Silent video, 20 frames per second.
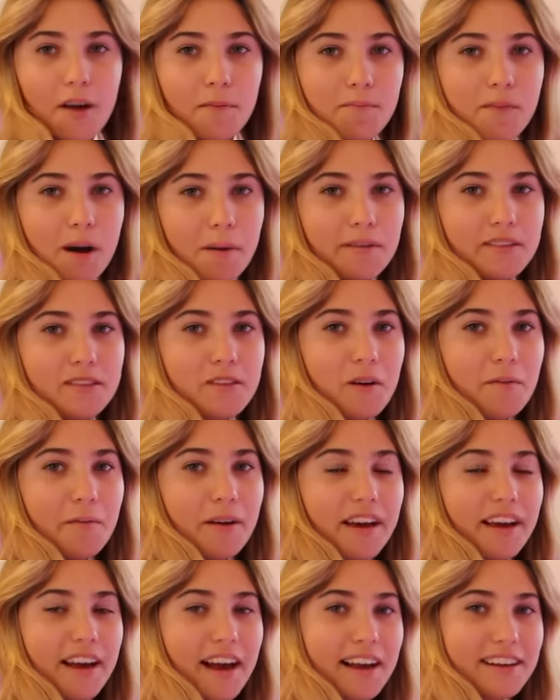Mum has got
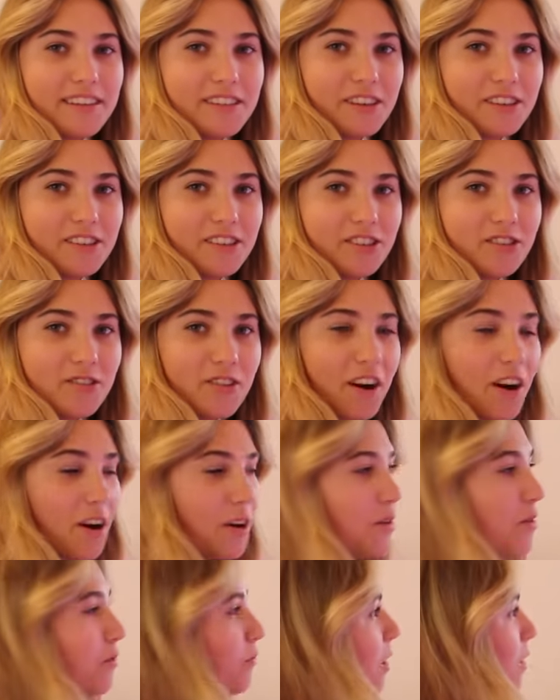me a sausage
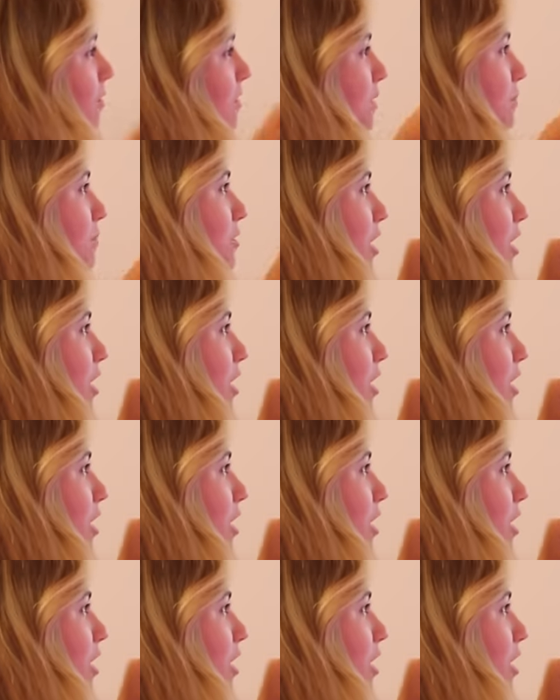roll whilst I'm